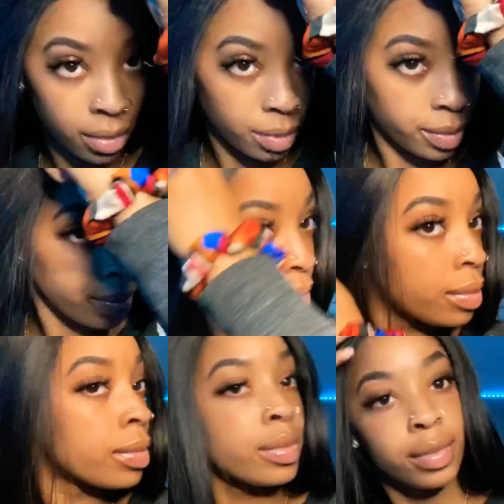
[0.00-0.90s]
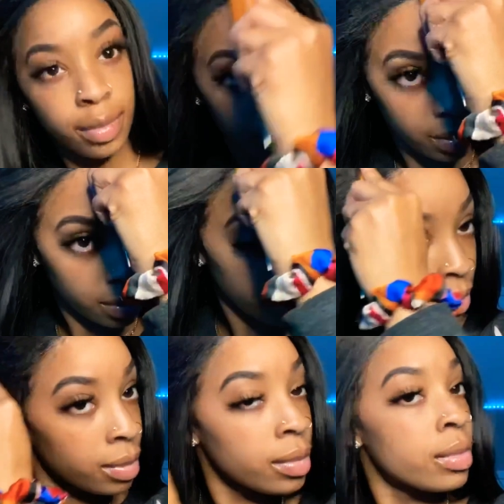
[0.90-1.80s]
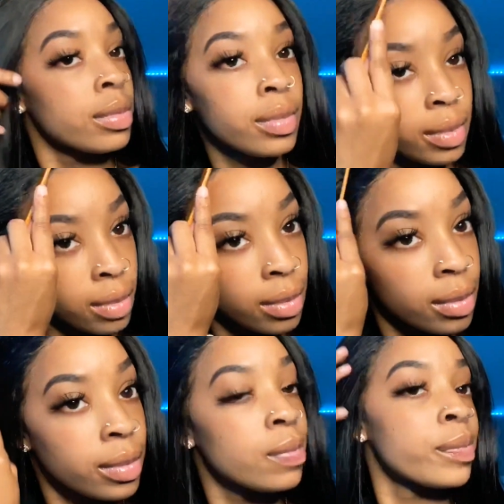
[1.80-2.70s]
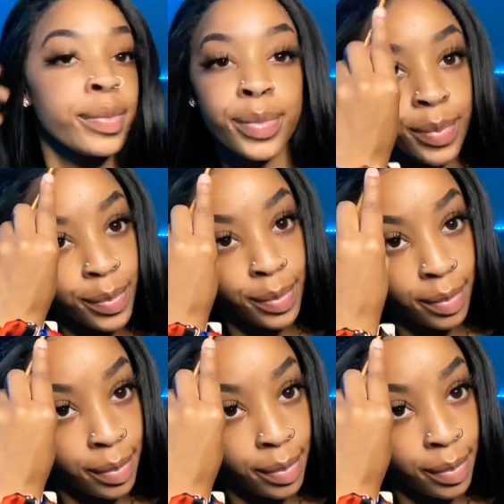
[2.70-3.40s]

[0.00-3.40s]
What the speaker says: that in my comb and just comb down the flyaways.